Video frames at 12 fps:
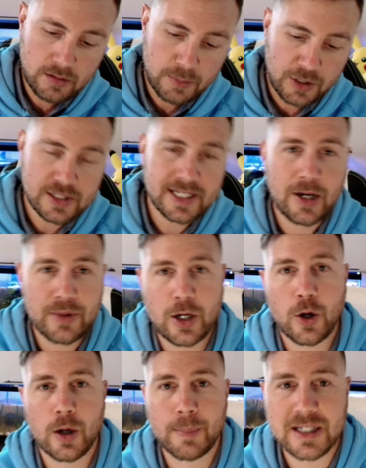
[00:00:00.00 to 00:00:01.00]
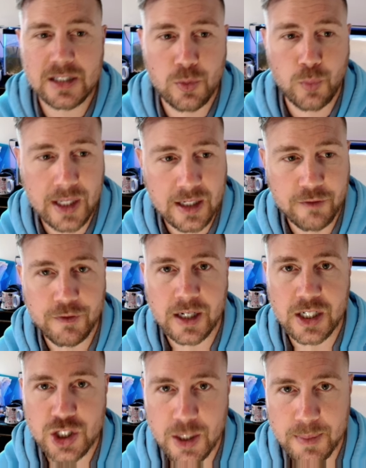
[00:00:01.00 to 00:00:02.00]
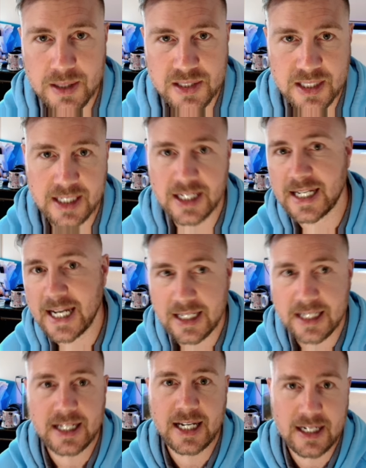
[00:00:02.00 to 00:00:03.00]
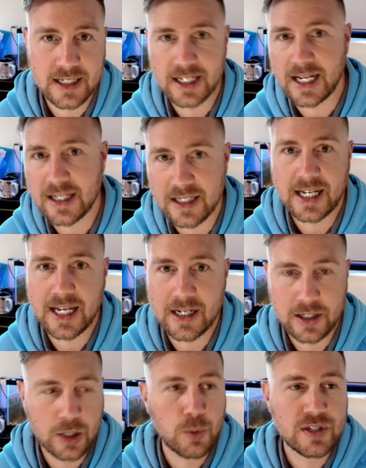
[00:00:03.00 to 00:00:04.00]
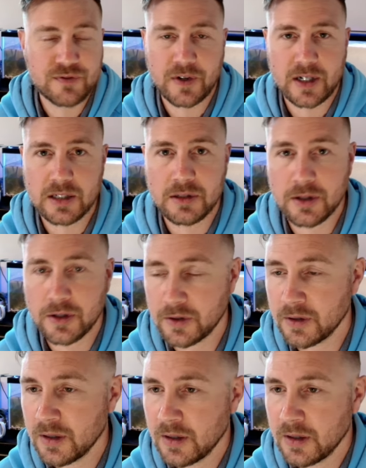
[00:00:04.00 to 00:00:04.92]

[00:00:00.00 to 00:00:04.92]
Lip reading: Because now they're going back to winning the fucking Champions League again and again and again and again. Like they always fucking do.